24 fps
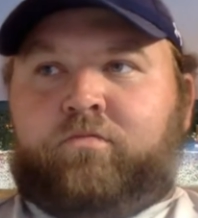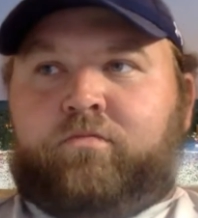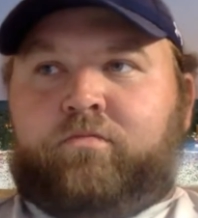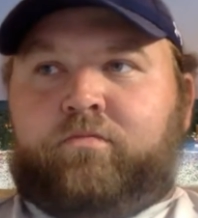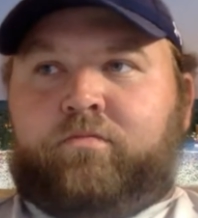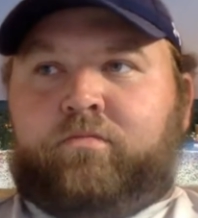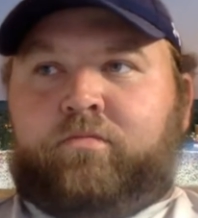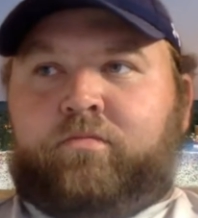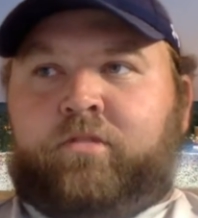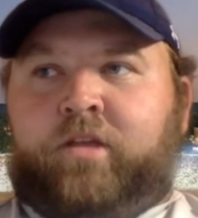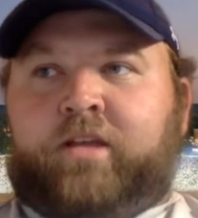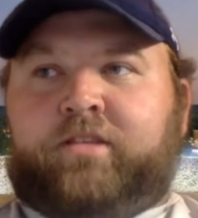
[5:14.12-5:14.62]

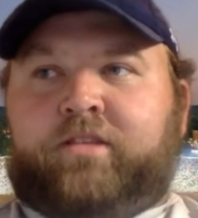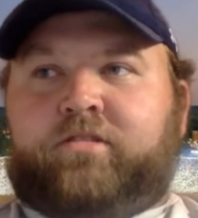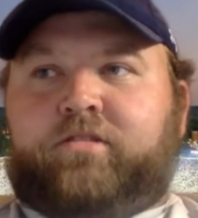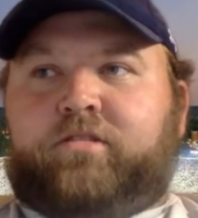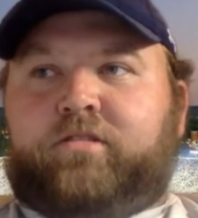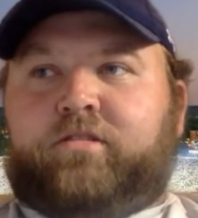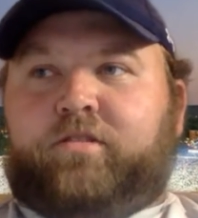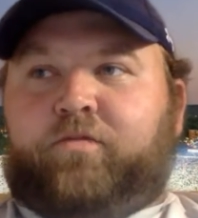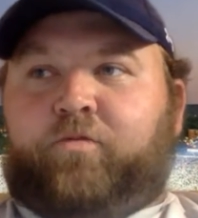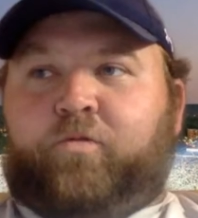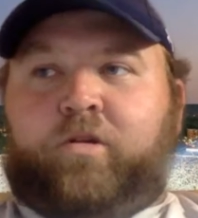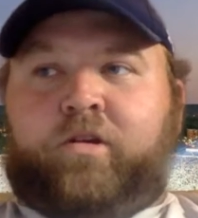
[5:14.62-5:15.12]

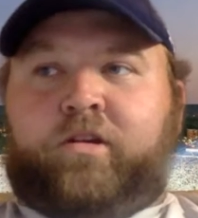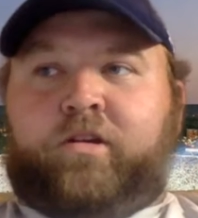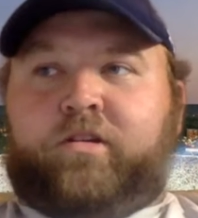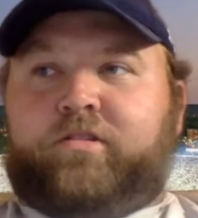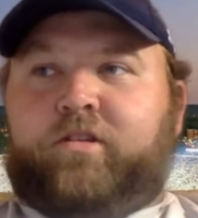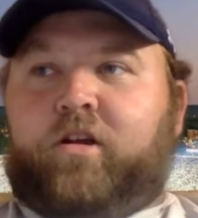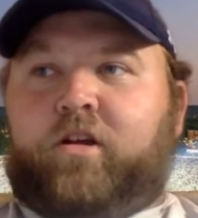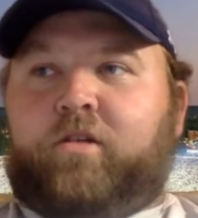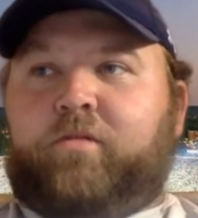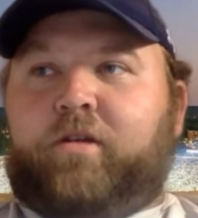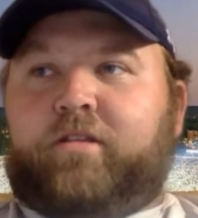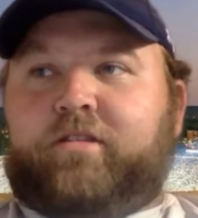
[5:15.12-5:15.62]
if we're going to
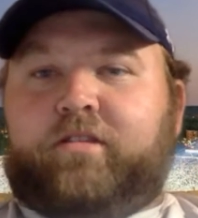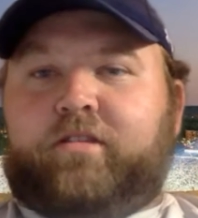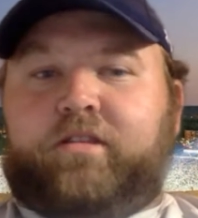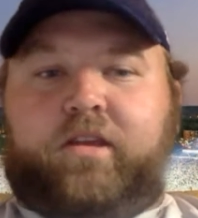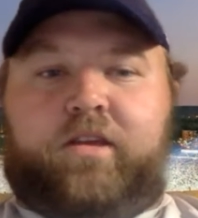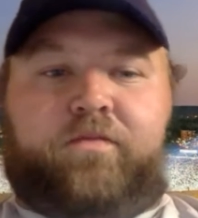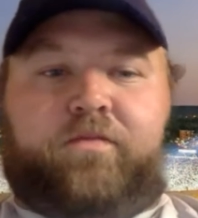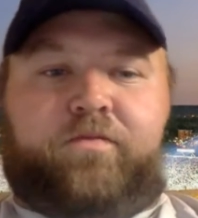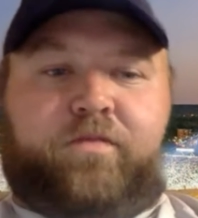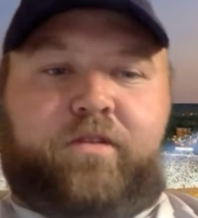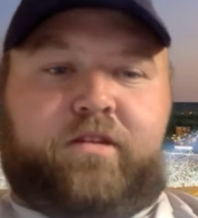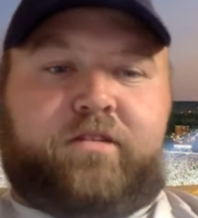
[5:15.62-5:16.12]
talk about the
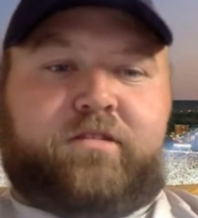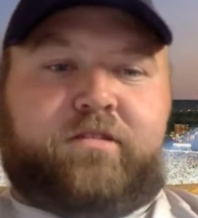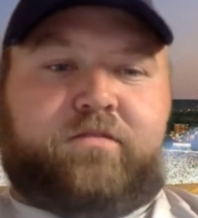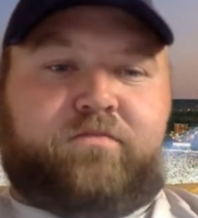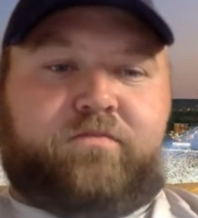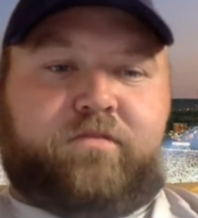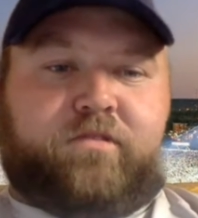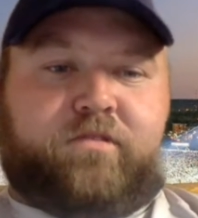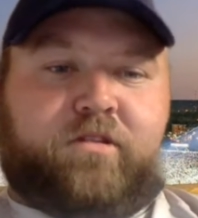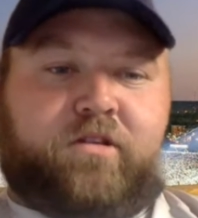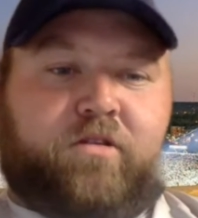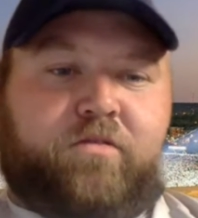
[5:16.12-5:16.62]
defense,
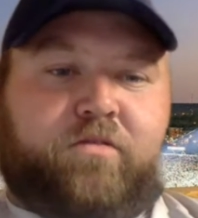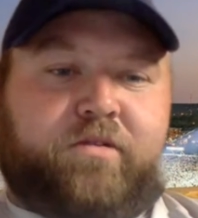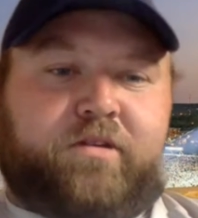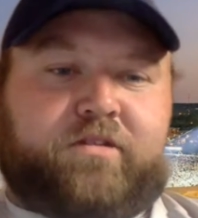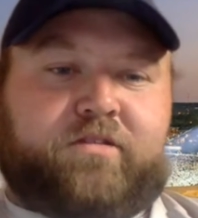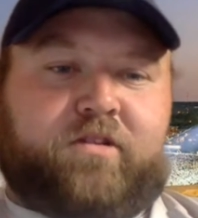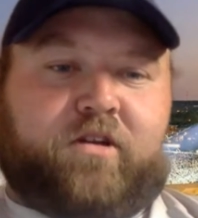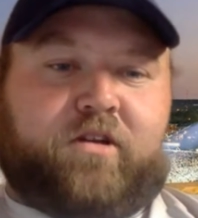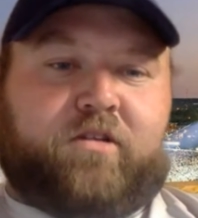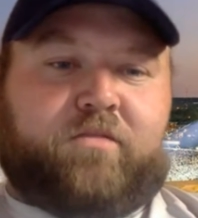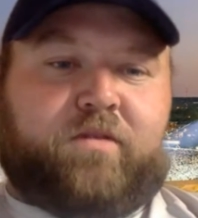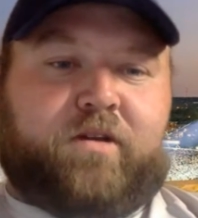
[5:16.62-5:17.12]
we can
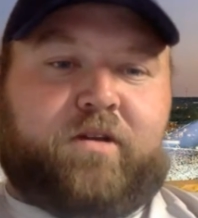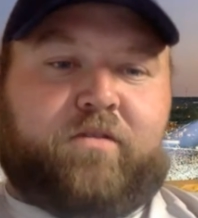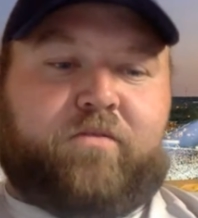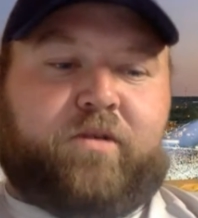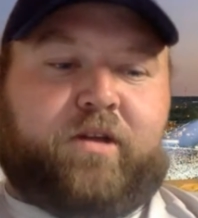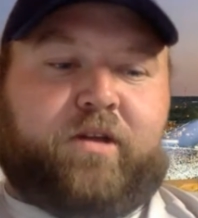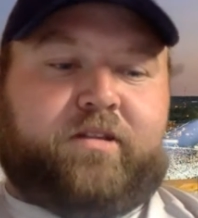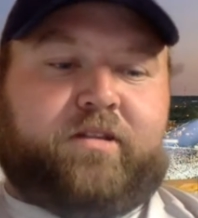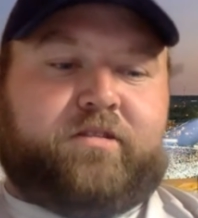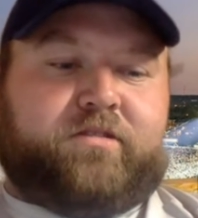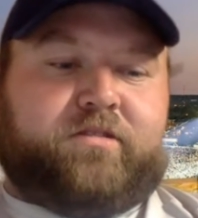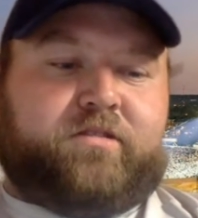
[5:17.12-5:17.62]
talk about
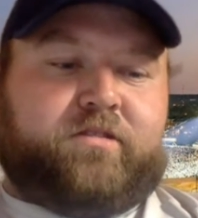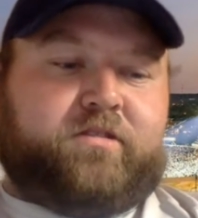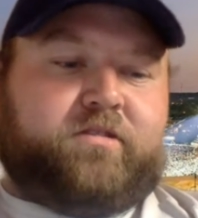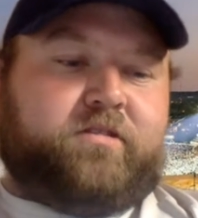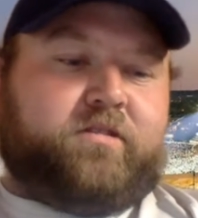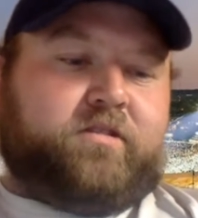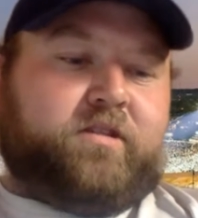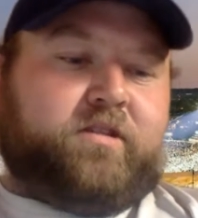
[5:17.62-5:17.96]
weaknesses.